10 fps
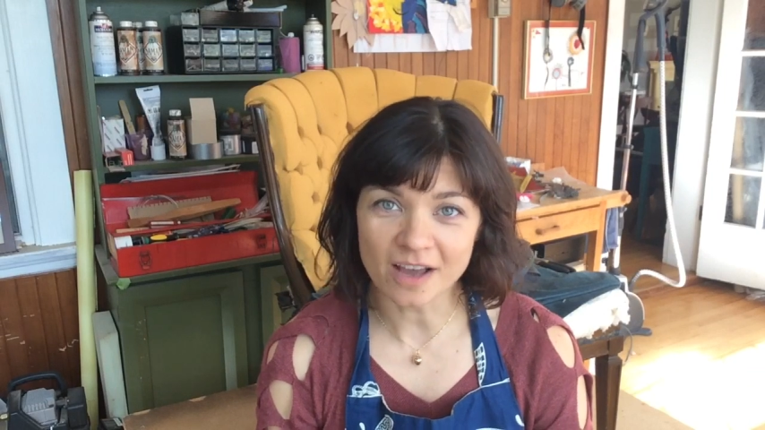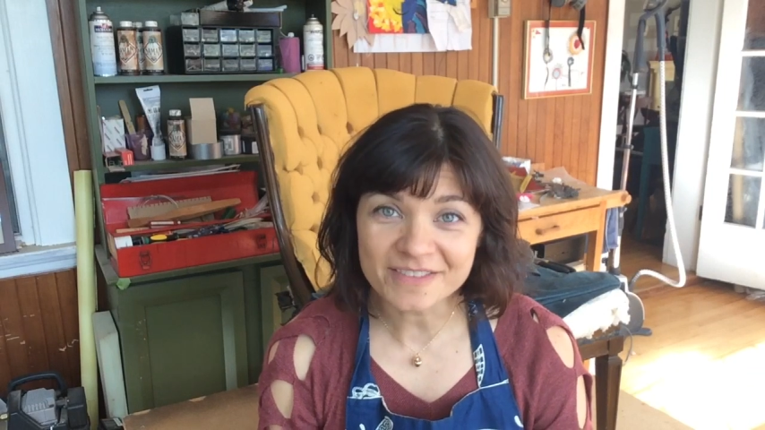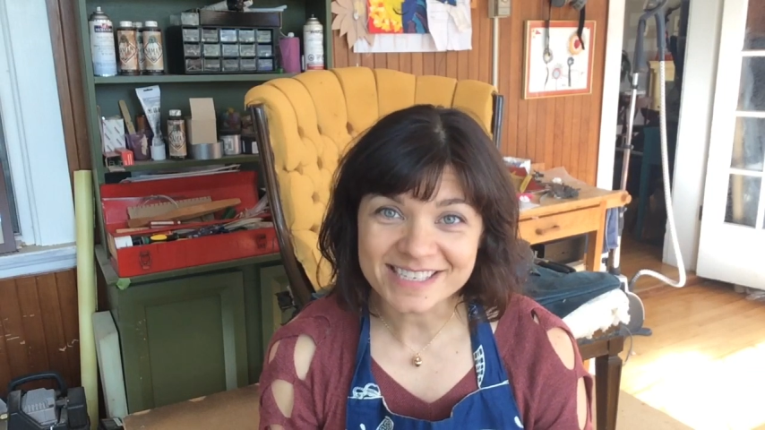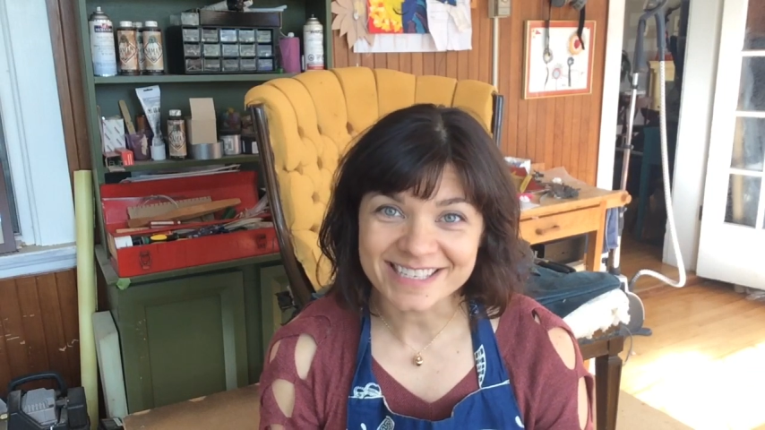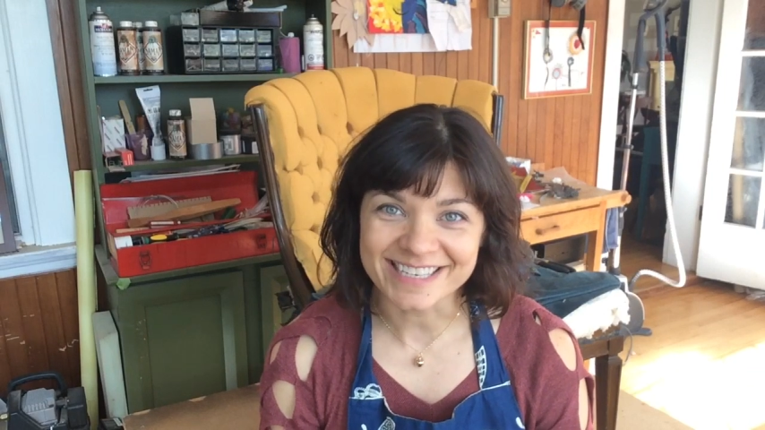
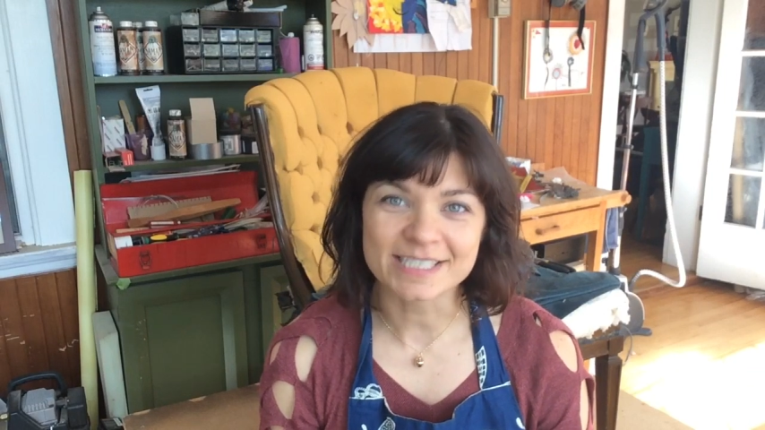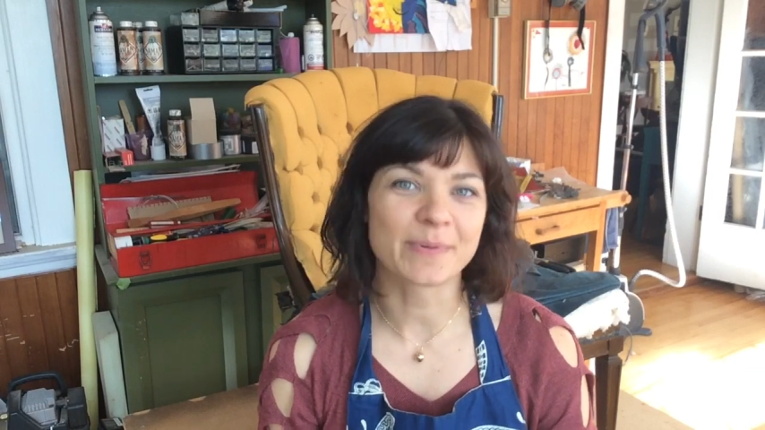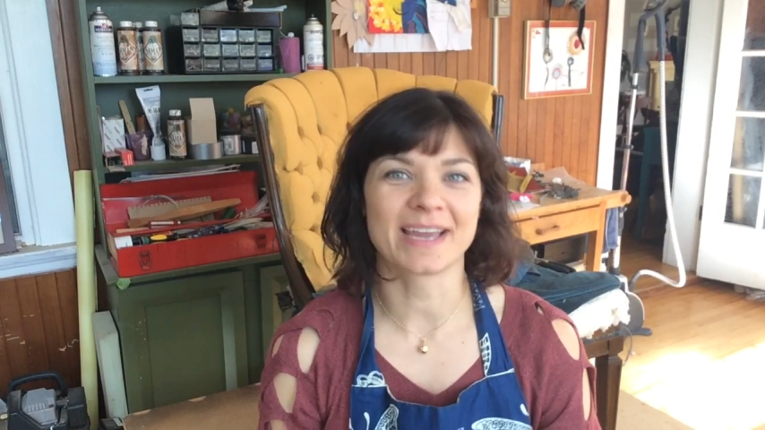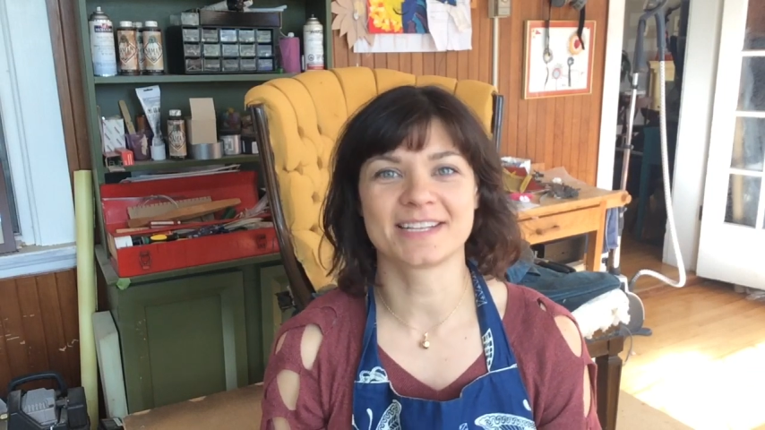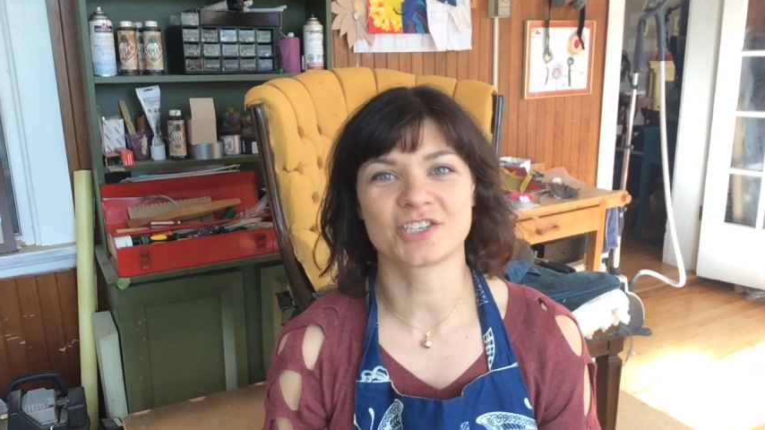obviously
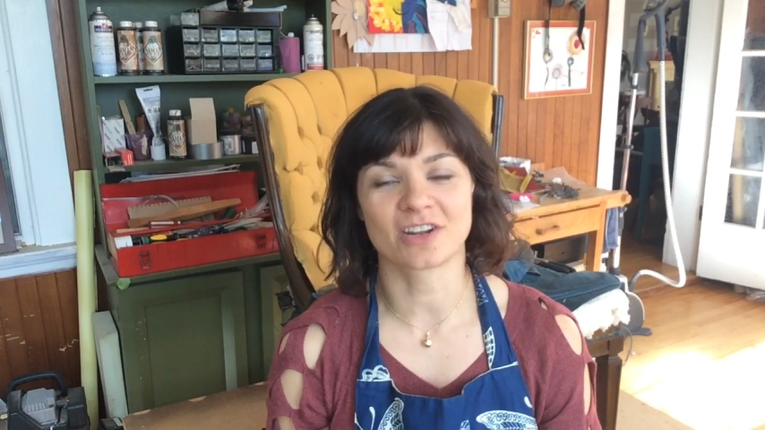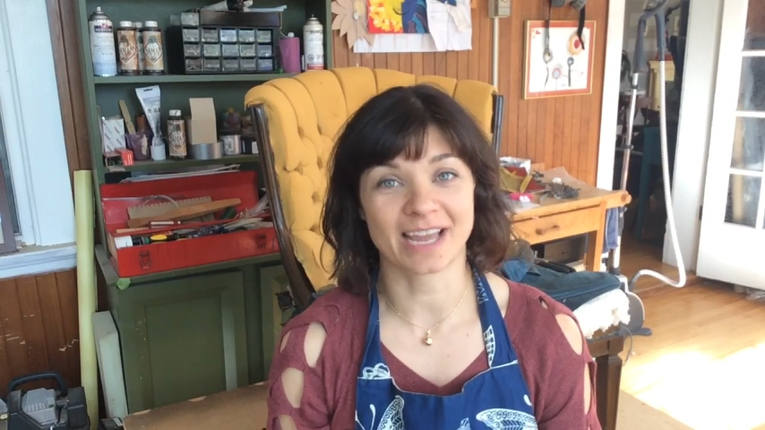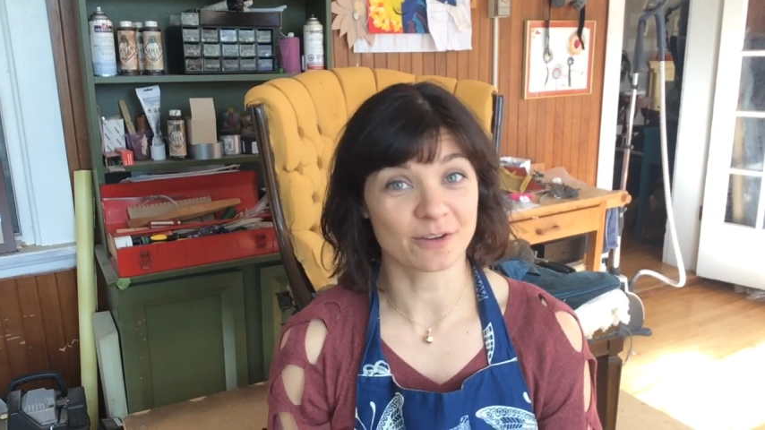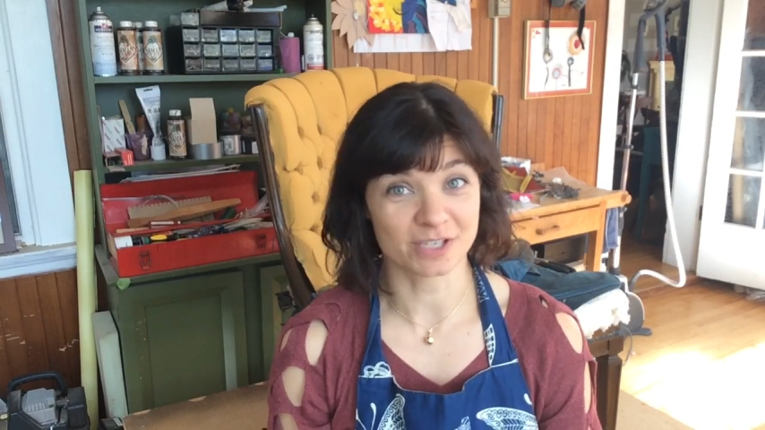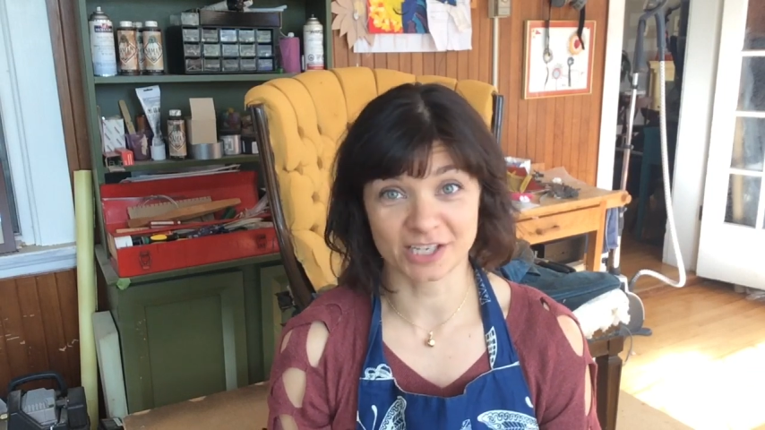depends
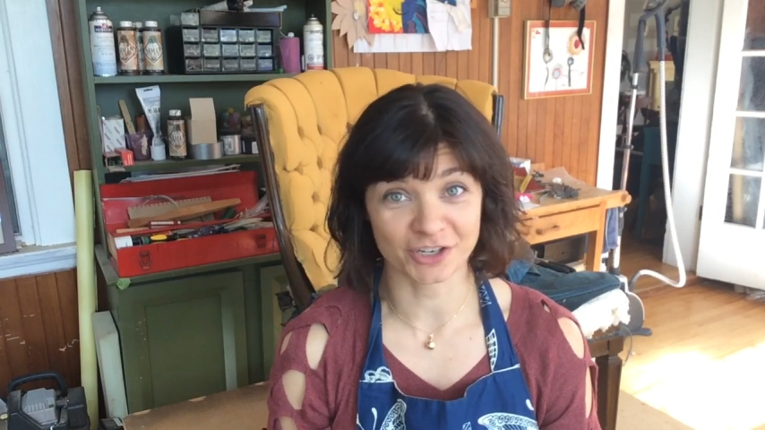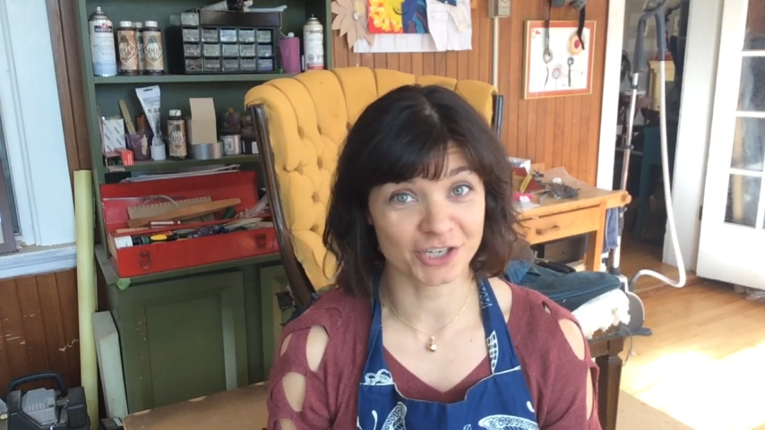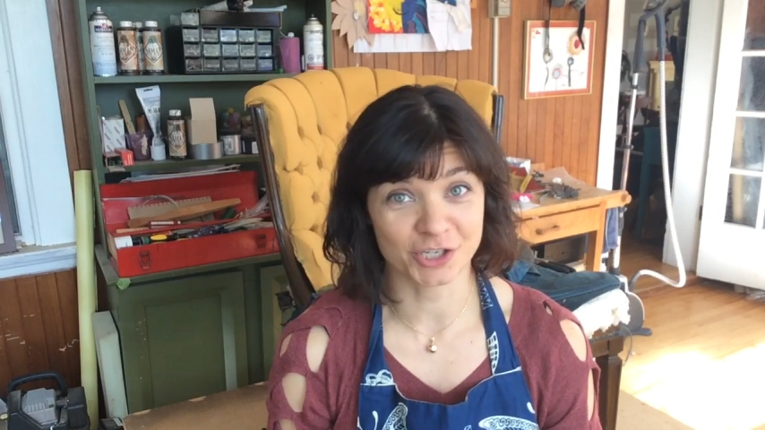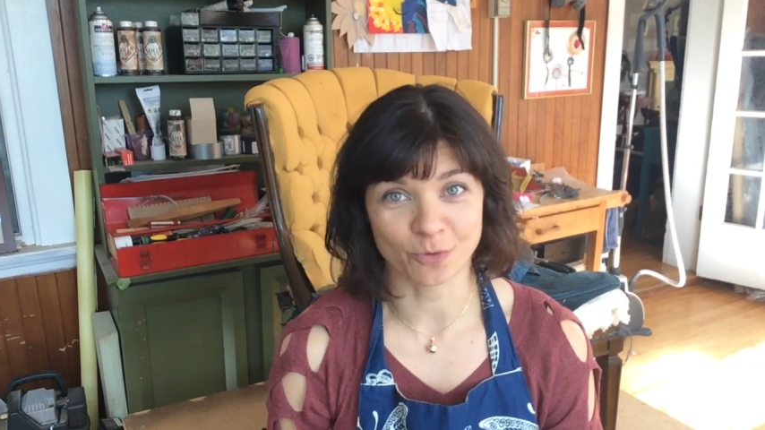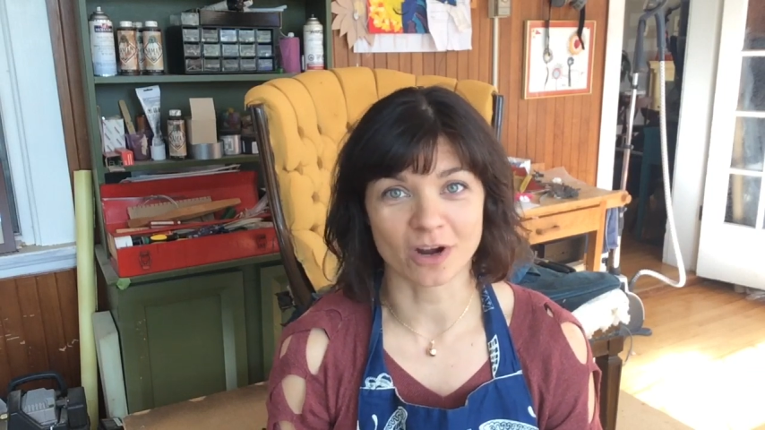on how
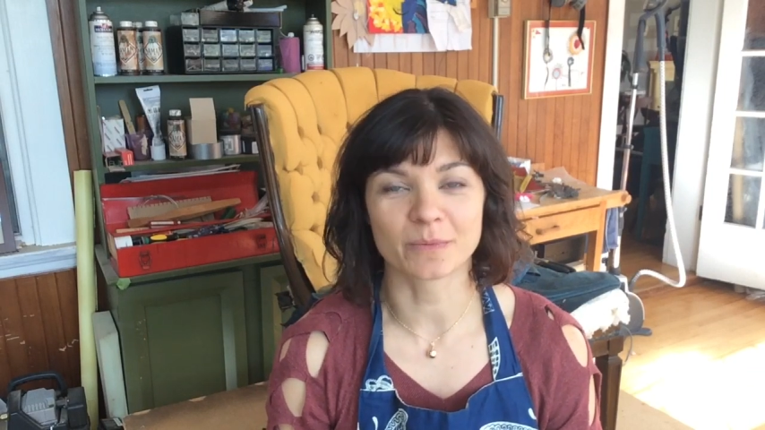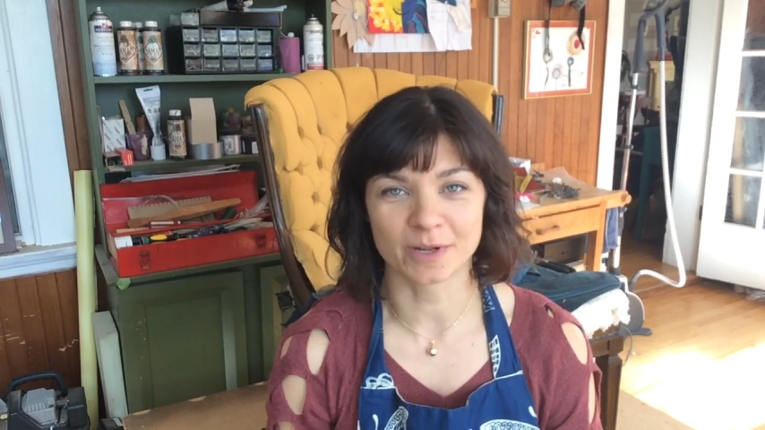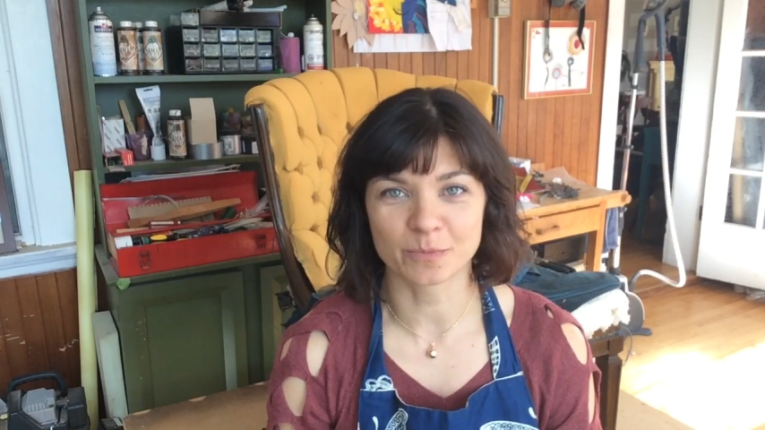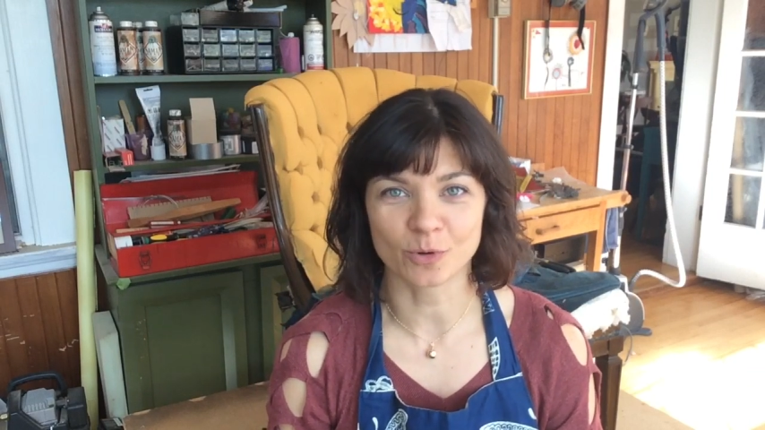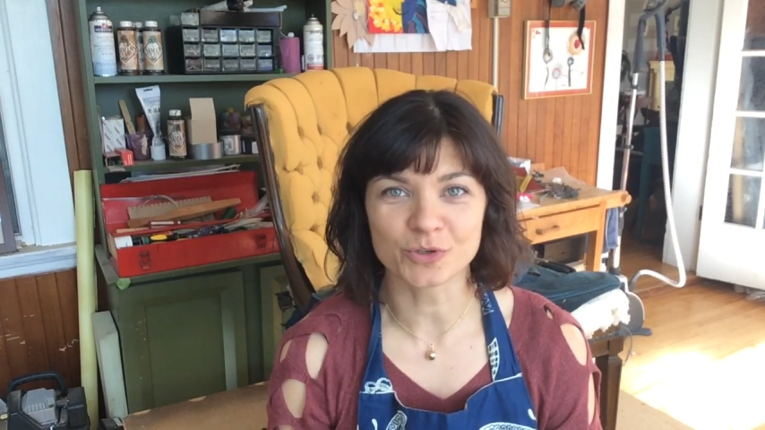serious you are
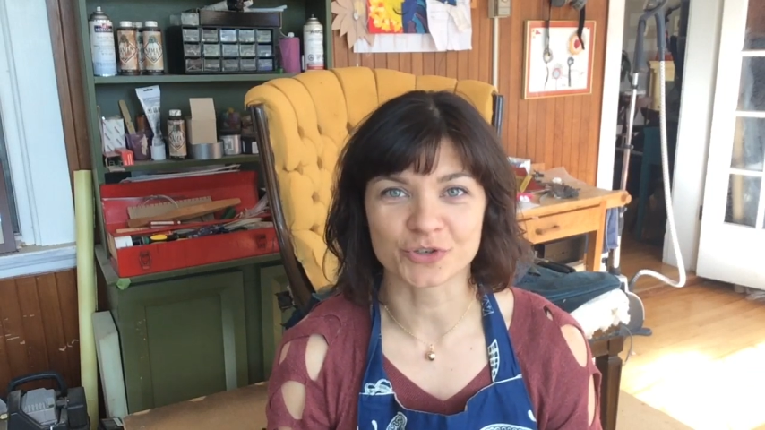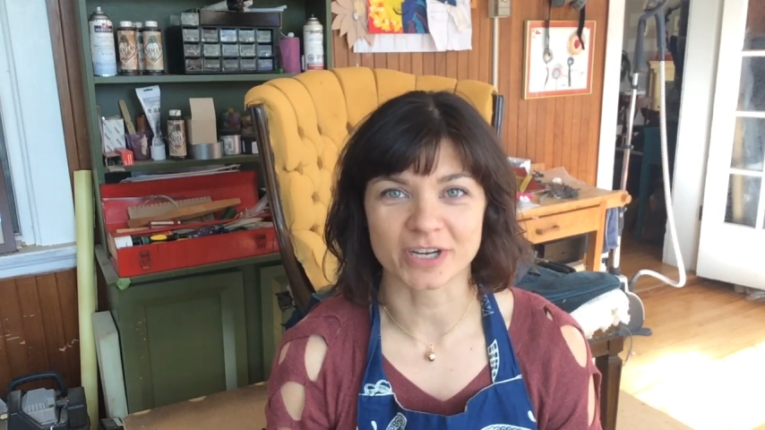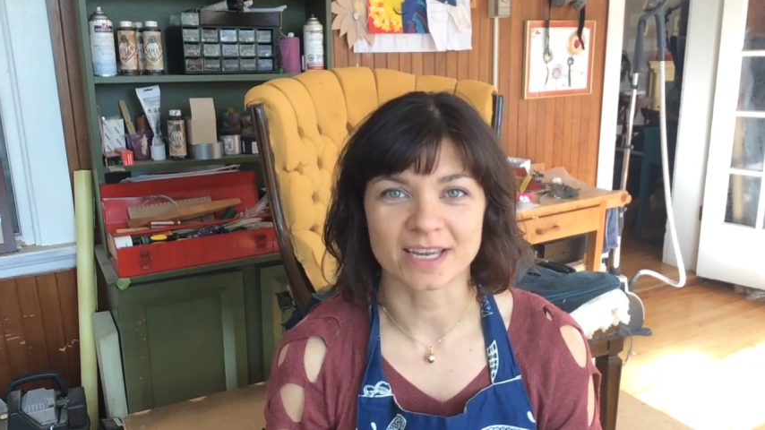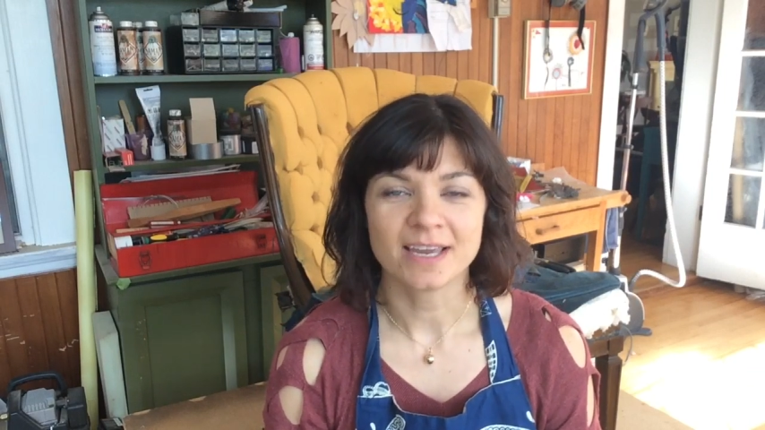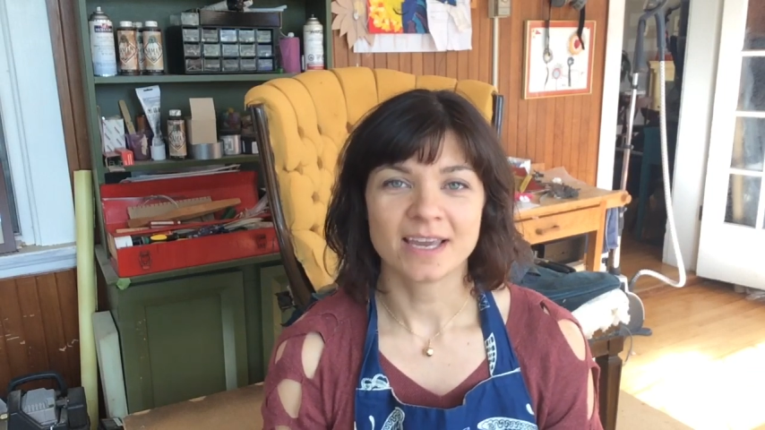about upholstery.